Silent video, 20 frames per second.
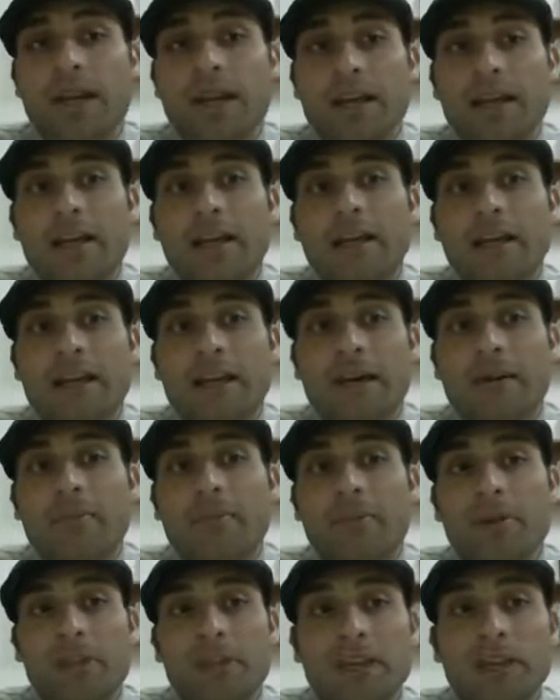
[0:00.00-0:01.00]

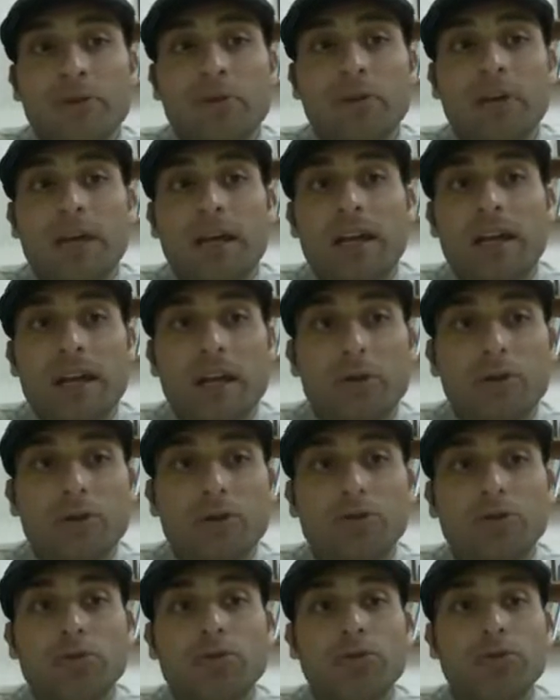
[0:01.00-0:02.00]
income that will allow
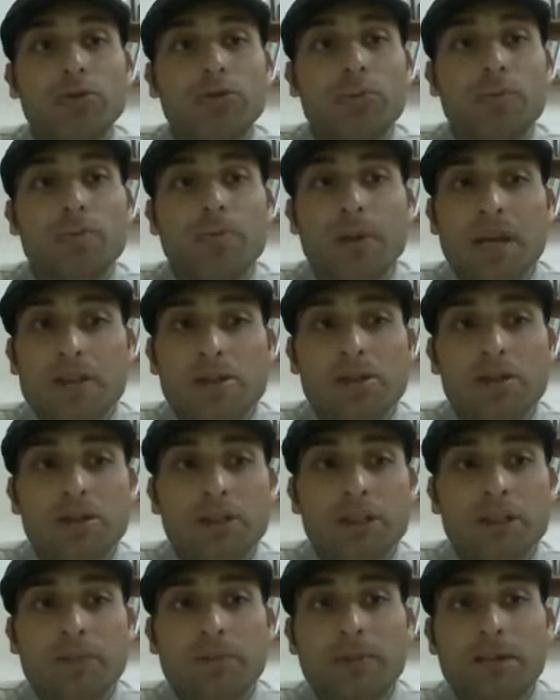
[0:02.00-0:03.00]
you to pay your
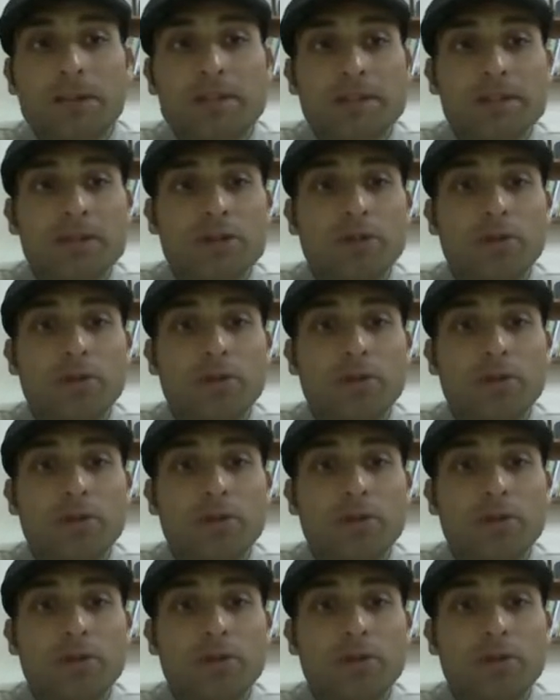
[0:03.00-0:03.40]
expenses,